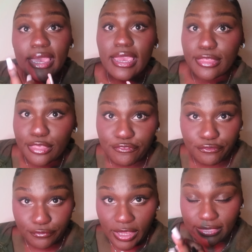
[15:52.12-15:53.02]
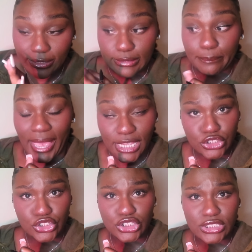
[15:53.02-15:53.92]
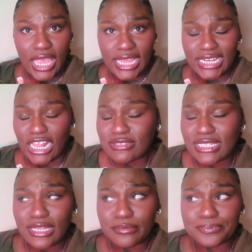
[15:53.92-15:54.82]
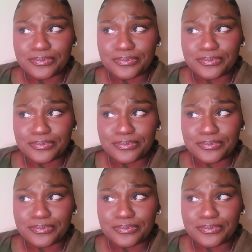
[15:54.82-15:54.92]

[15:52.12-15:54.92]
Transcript: in the passenger side, and I was like,